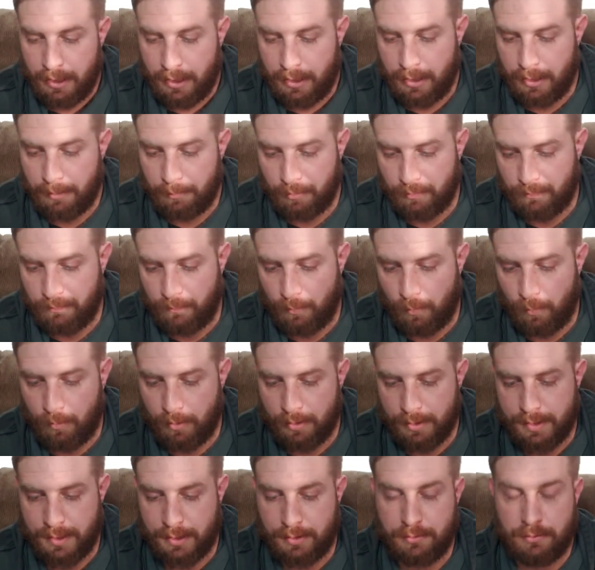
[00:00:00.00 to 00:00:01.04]
Number four
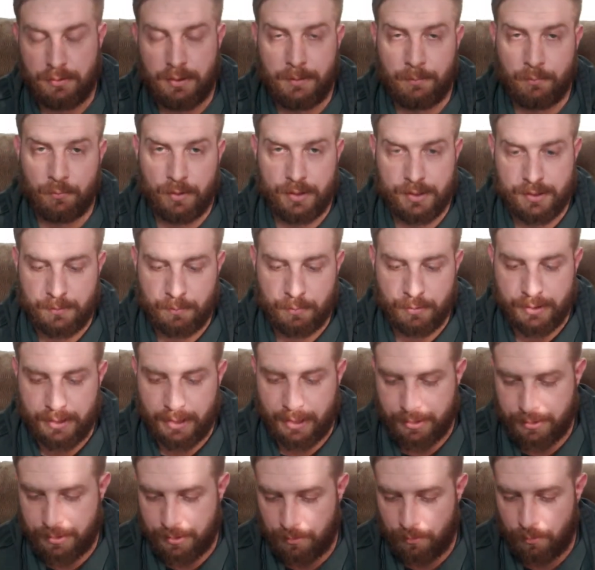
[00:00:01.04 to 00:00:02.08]
is extreme risk
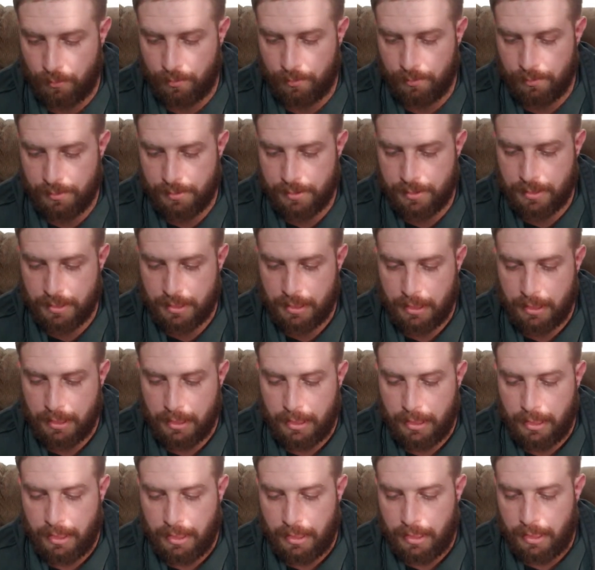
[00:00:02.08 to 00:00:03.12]
protection orders.
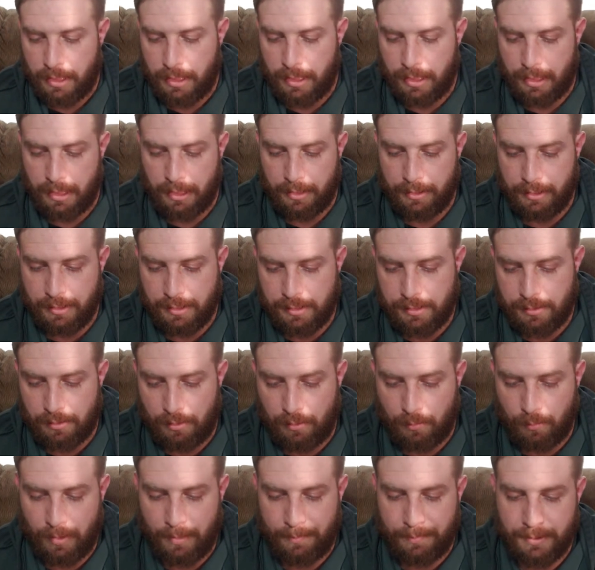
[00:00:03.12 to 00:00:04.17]
The
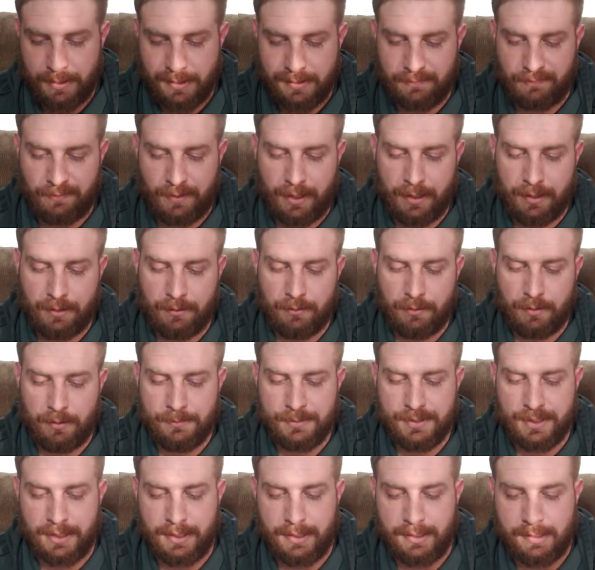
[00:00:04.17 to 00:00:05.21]
assault weapons,
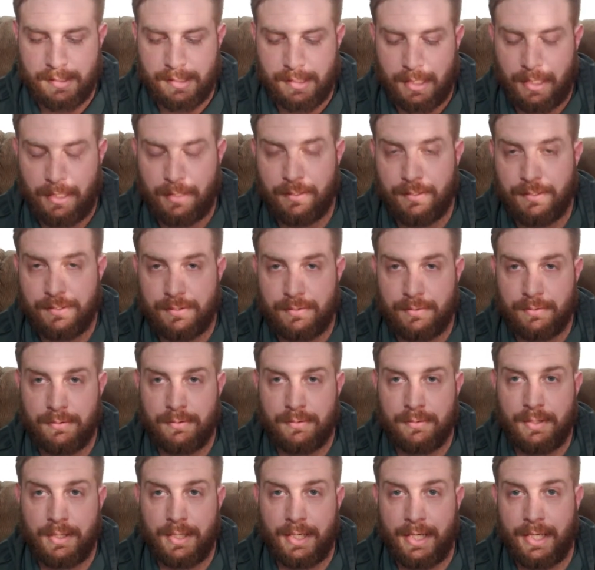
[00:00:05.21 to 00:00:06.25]
firearms, and
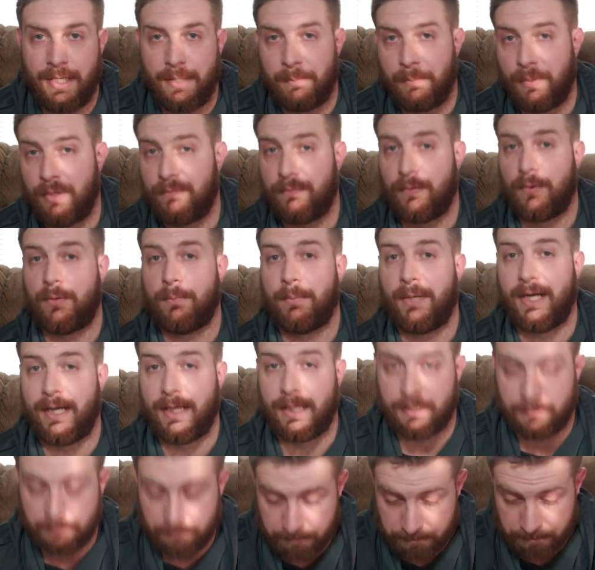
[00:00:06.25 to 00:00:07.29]
silencer and muffler
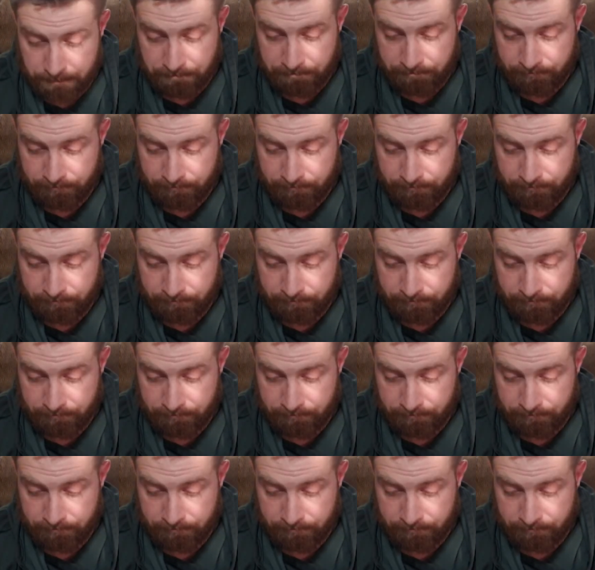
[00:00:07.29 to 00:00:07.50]
ban.